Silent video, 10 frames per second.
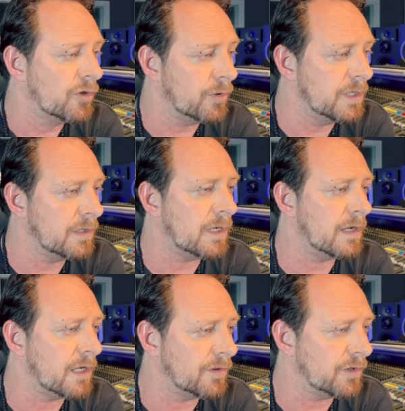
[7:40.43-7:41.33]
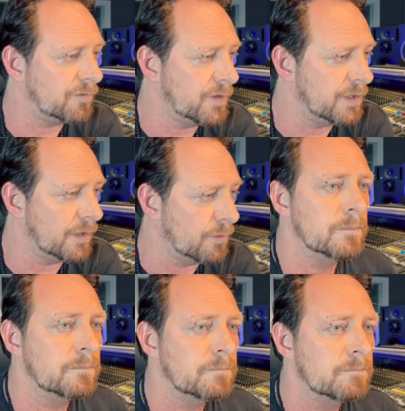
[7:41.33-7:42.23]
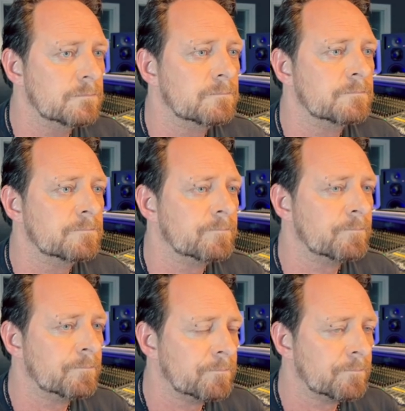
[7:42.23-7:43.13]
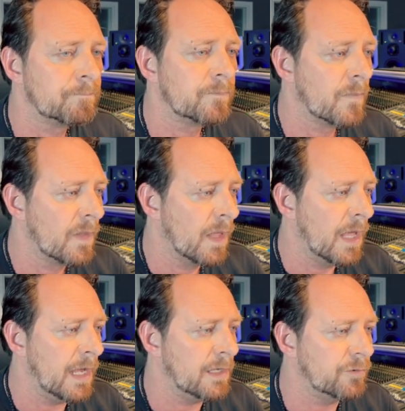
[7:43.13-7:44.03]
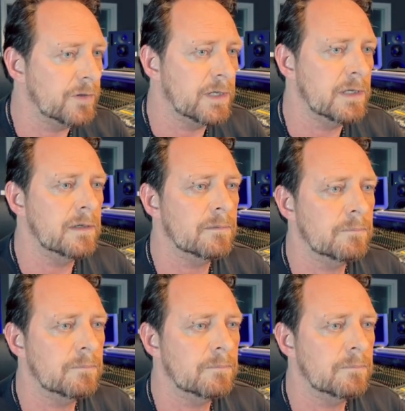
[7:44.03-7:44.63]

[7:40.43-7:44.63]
So here I got this video. And you see,